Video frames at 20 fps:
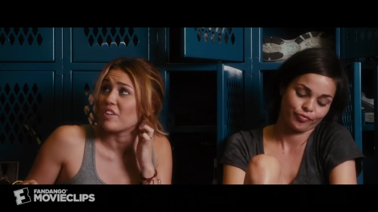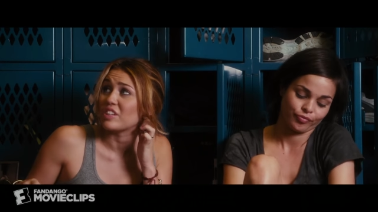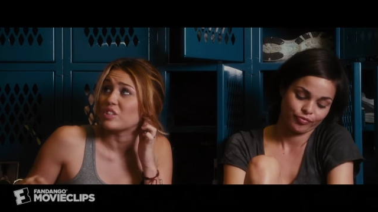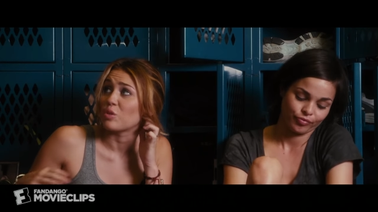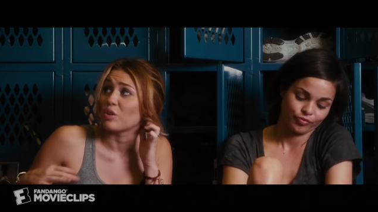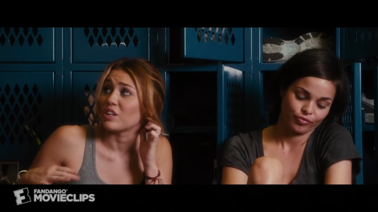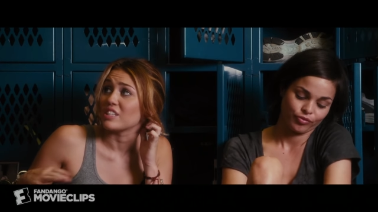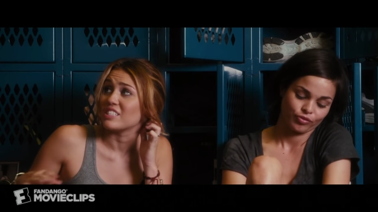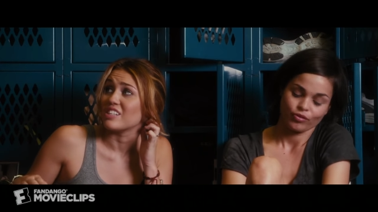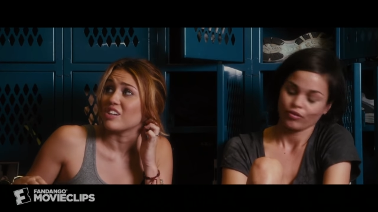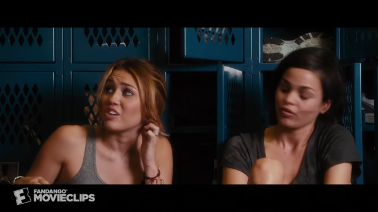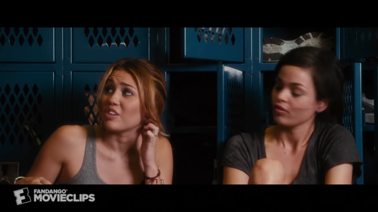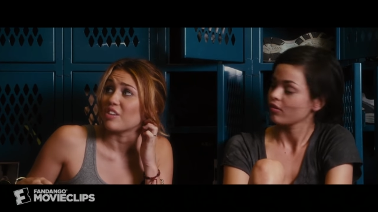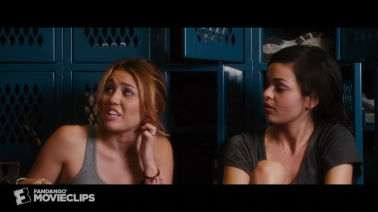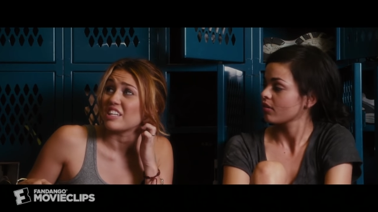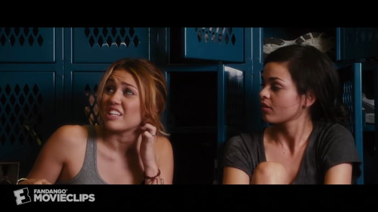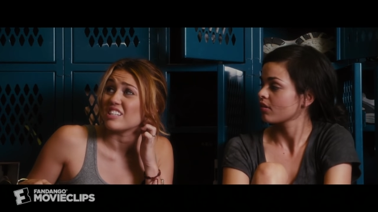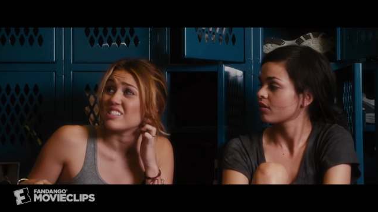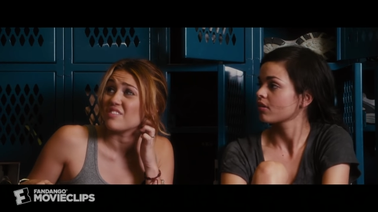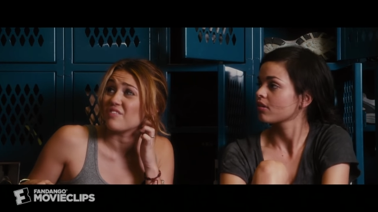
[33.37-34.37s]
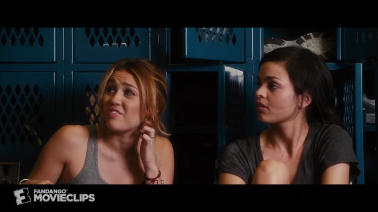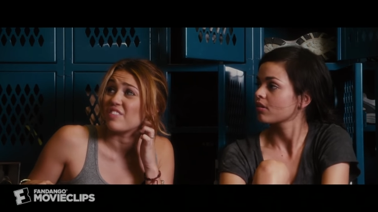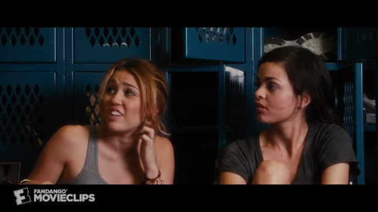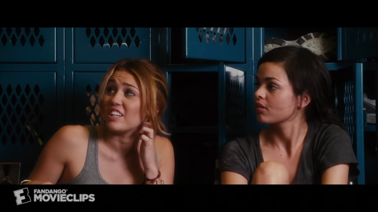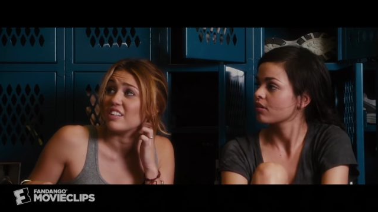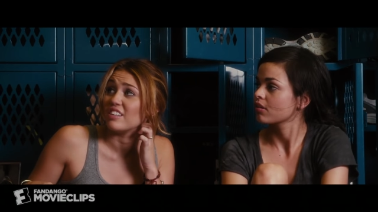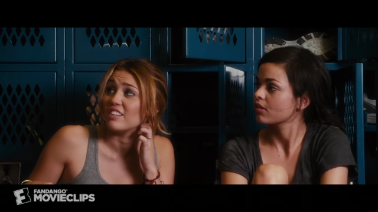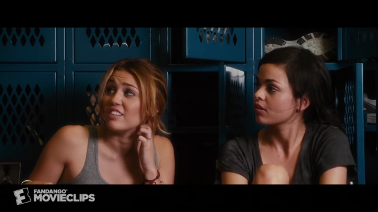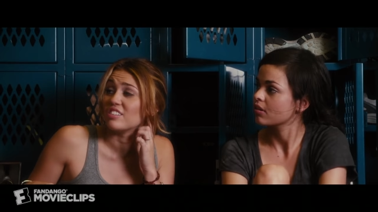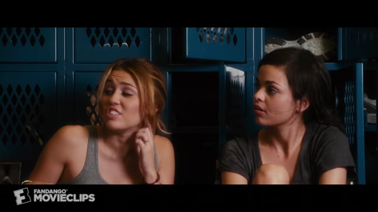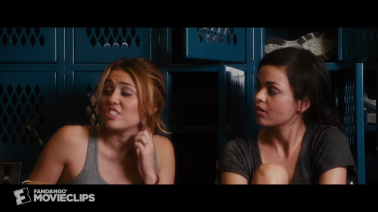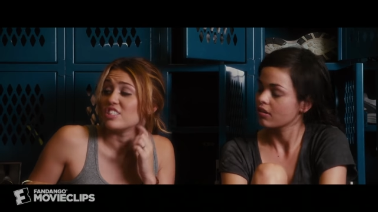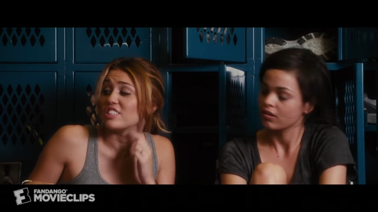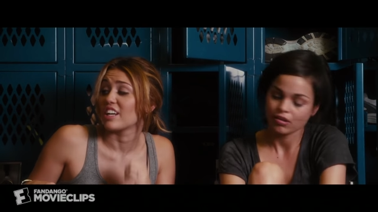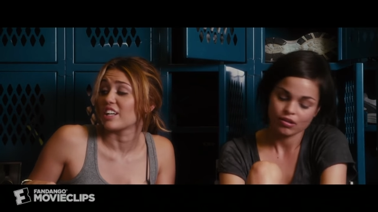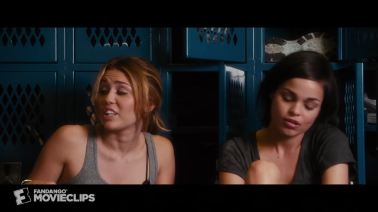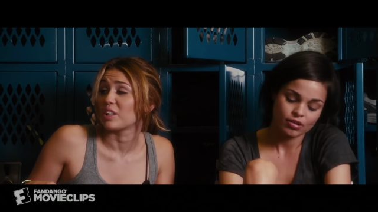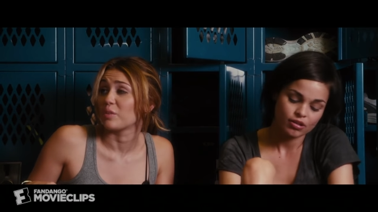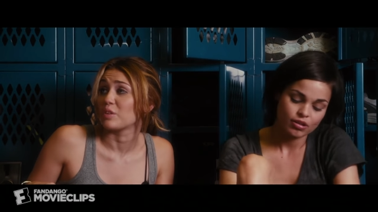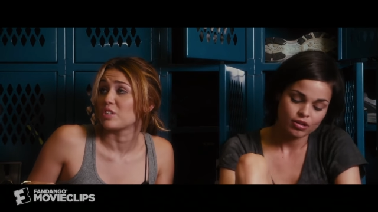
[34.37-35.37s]
Speaker 1: from Victoria's Secret that doesn't fit, and
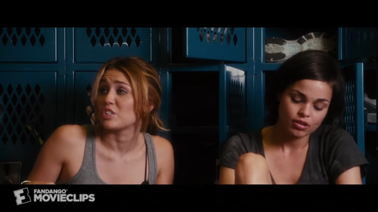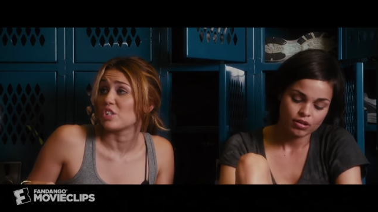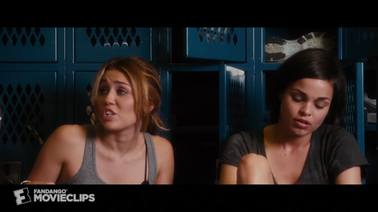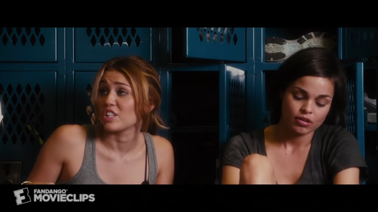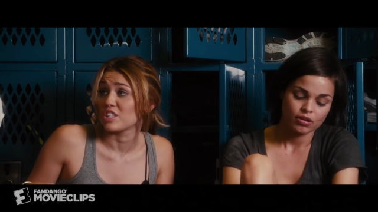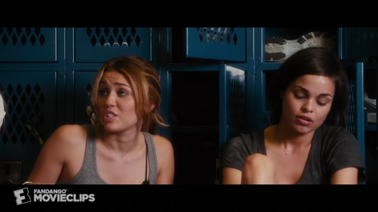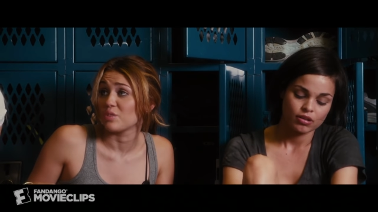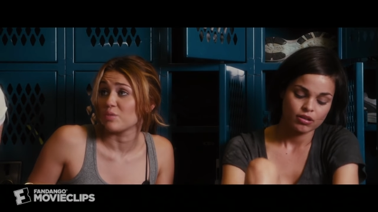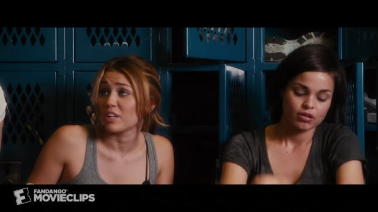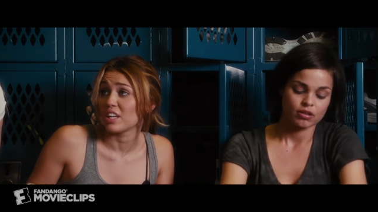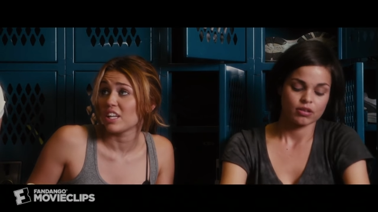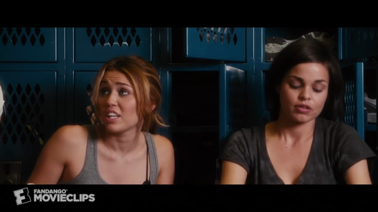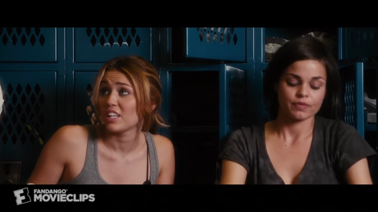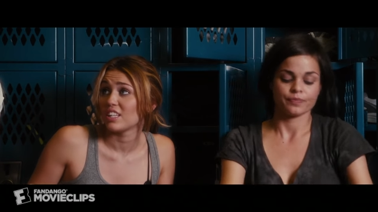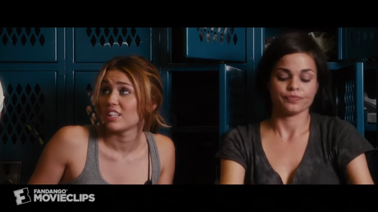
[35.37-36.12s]
she's not going to return it. Do you want it?